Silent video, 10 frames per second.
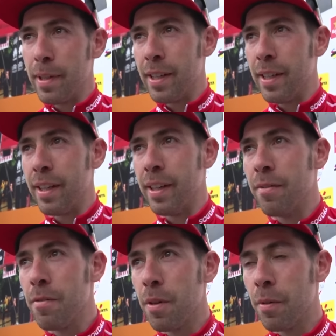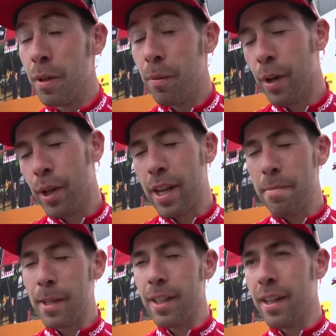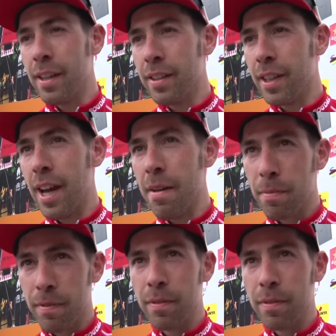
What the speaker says: We're keeping the gap